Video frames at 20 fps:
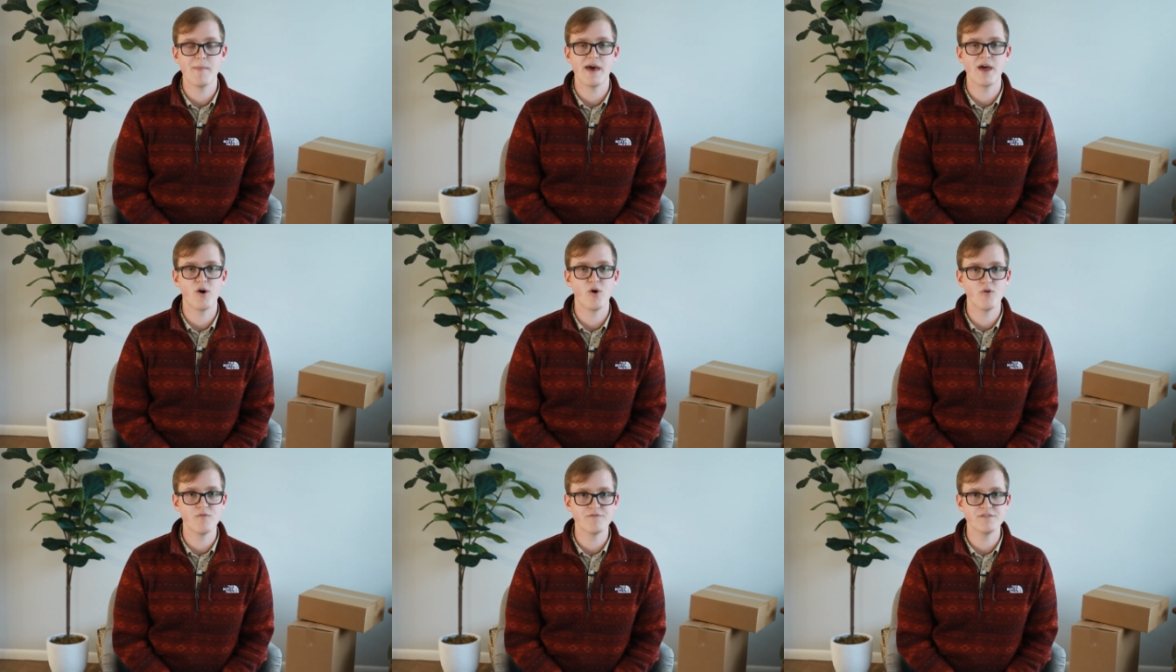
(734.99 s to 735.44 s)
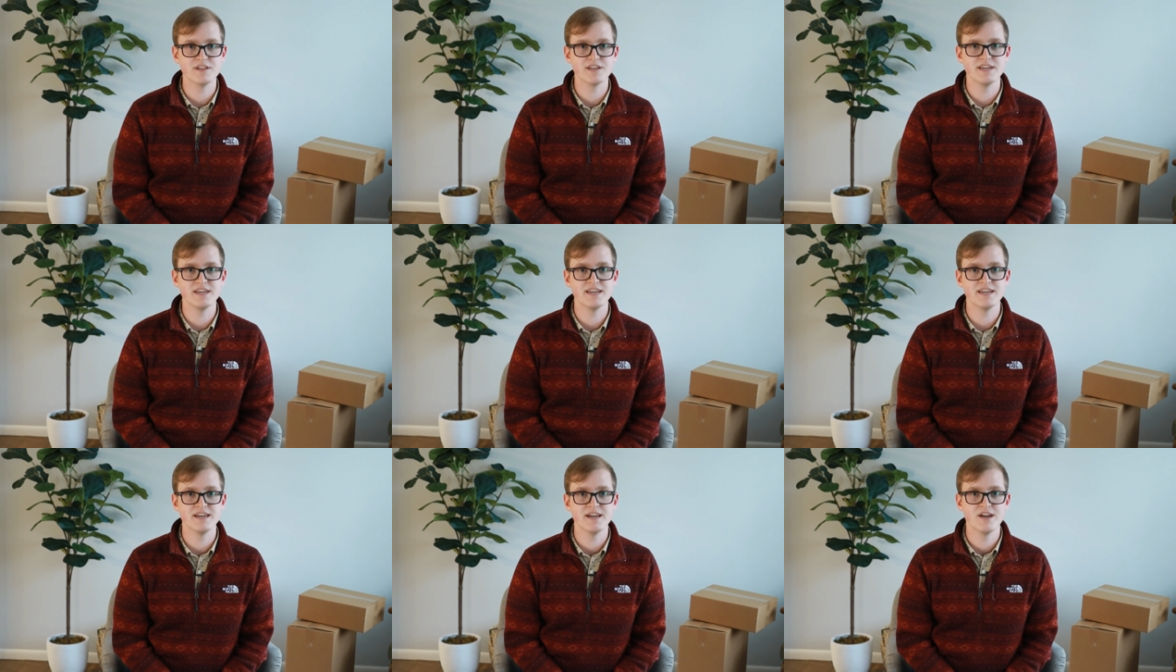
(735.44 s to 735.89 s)
that
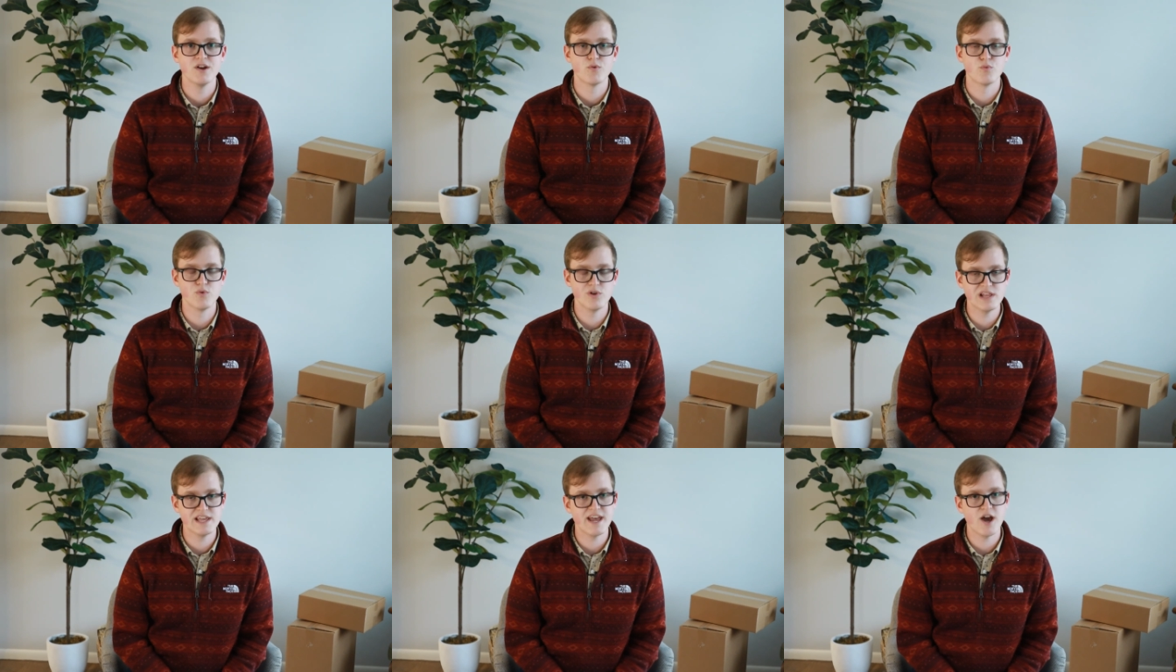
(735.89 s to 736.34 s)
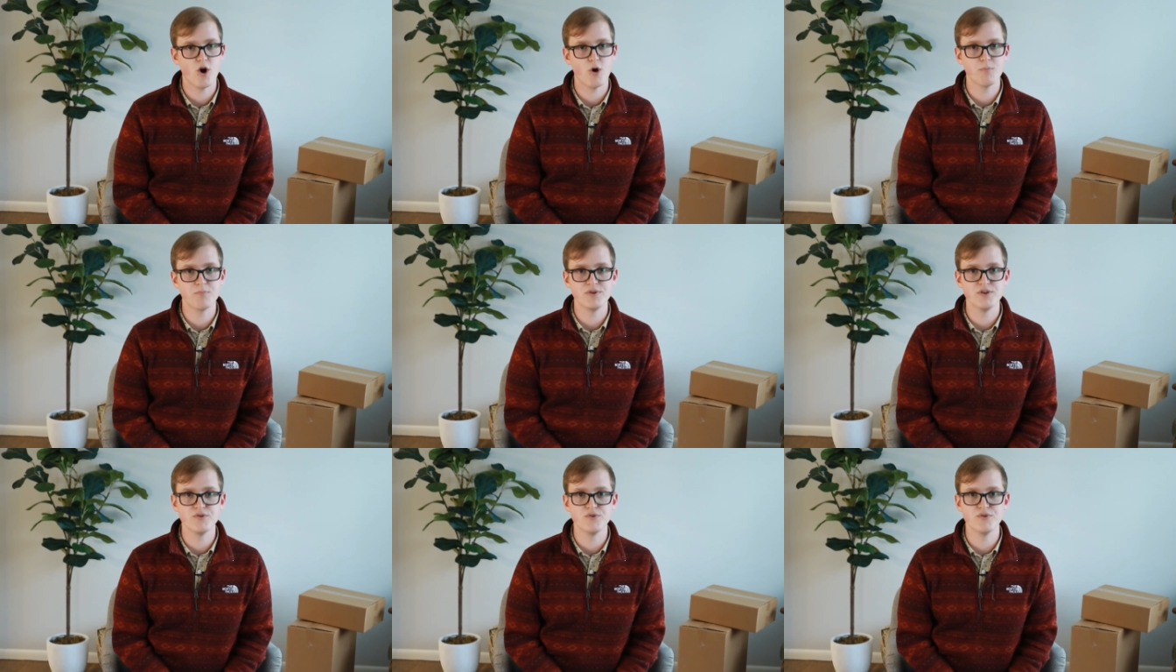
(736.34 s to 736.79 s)
hopefully really
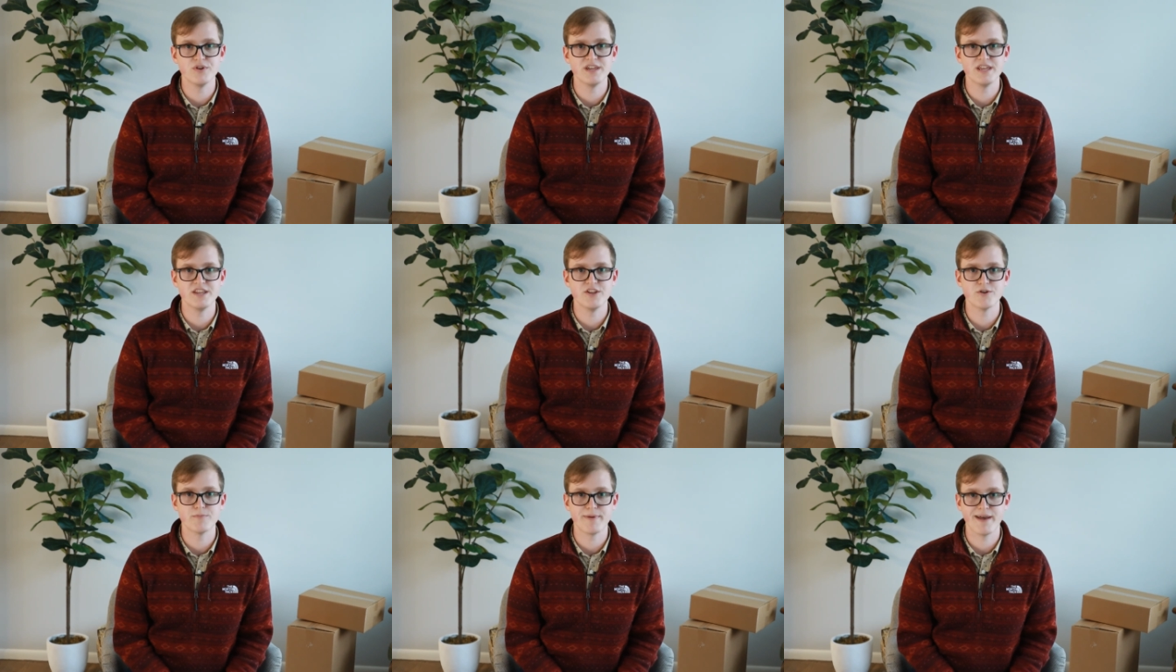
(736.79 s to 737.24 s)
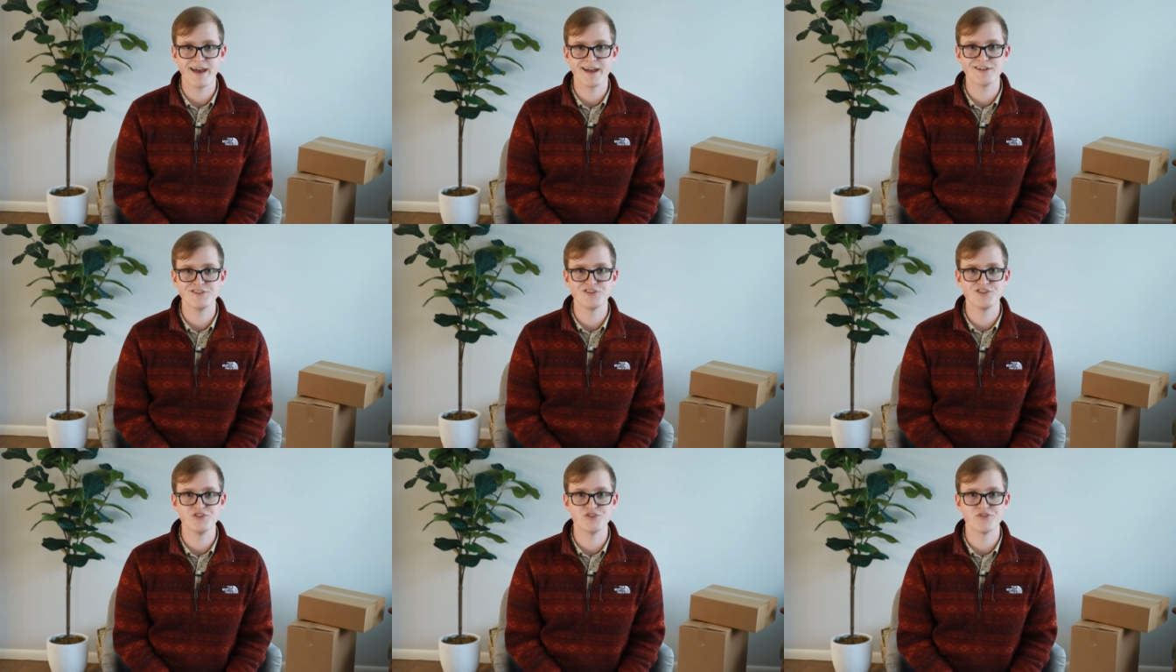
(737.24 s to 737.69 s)
help you in your
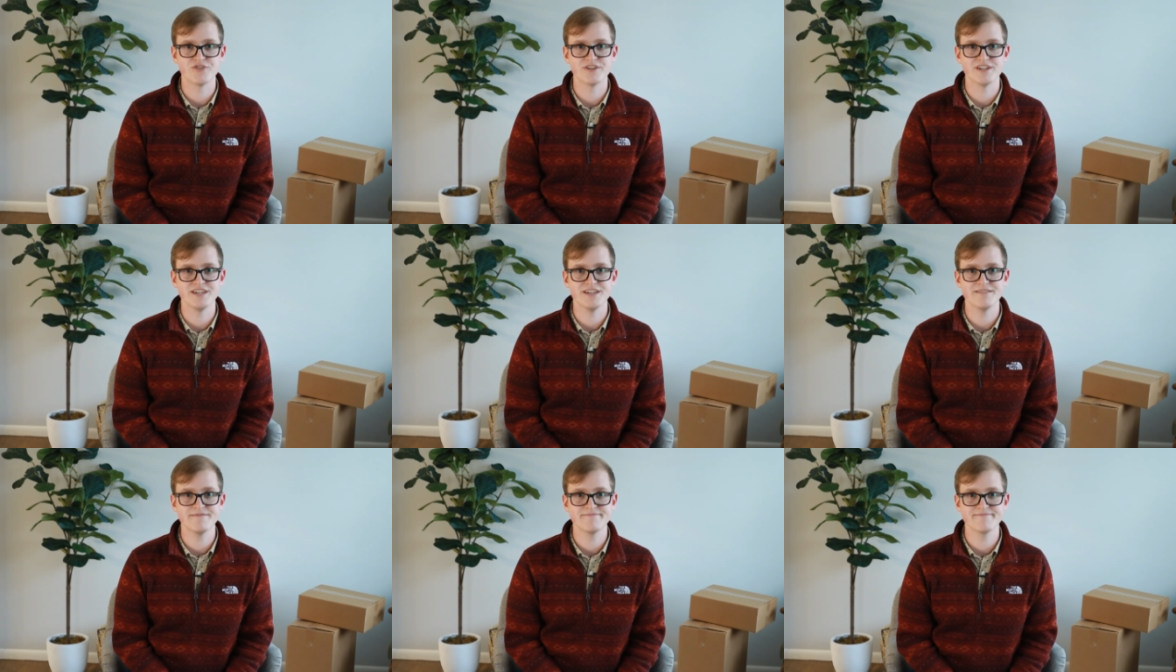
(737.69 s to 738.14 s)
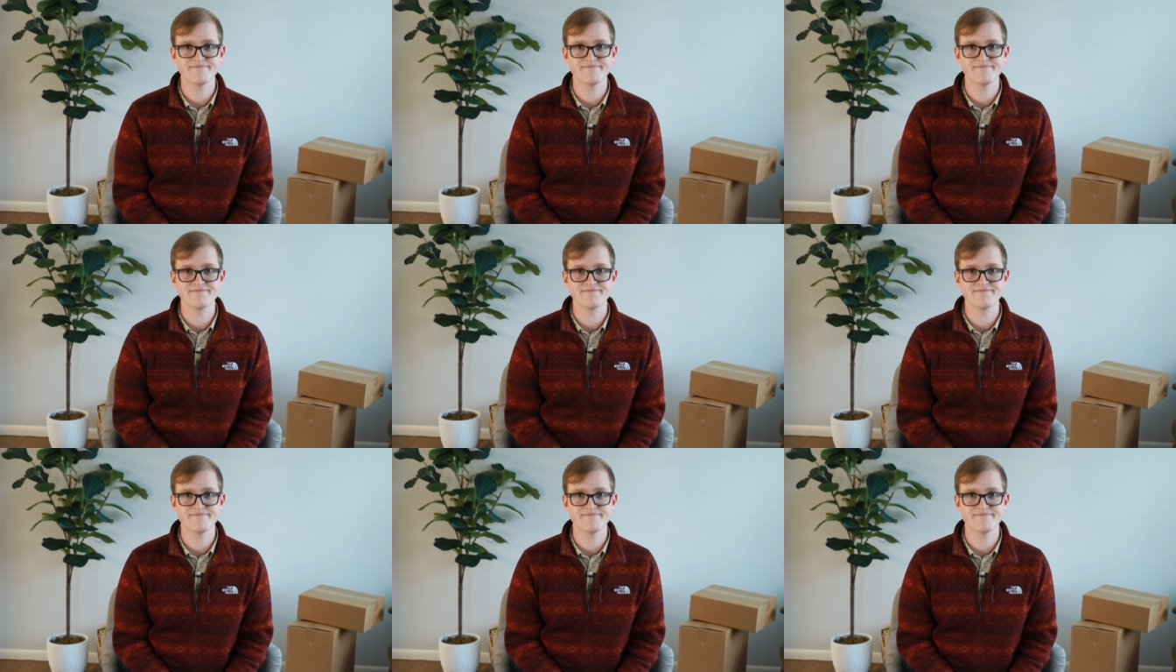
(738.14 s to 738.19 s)
packaging journey.